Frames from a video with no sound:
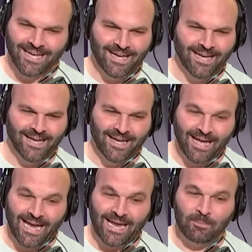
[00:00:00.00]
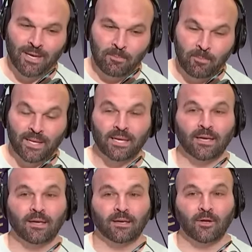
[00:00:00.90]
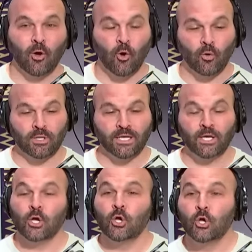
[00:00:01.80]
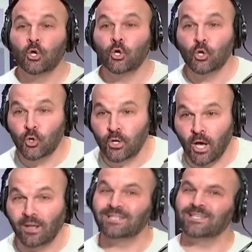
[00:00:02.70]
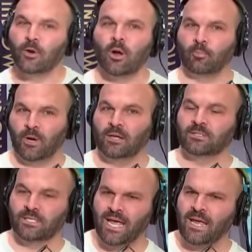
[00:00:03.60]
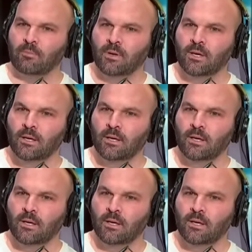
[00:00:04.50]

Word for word: I'm a big Oli Udoh. At least I know how to pronounce his name.